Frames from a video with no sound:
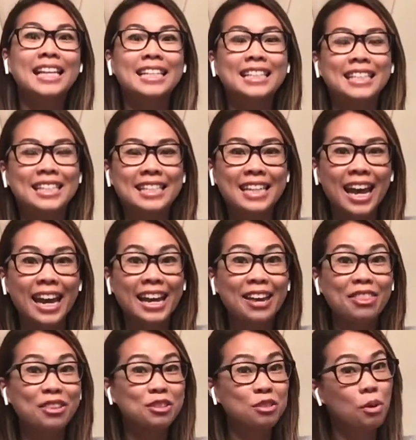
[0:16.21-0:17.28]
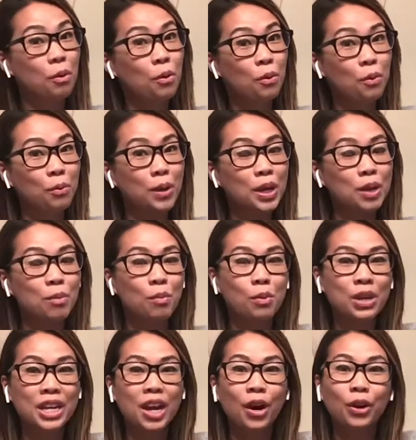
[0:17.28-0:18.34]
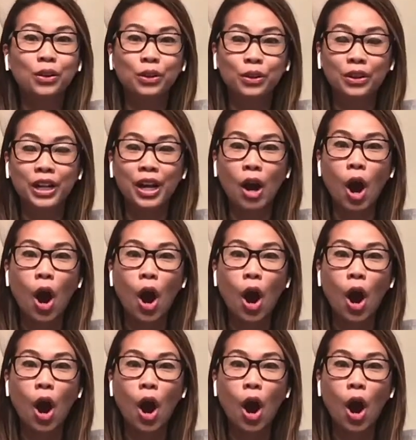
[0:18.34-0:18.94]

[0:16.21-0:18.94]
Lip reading: Today and this whole week, we are learning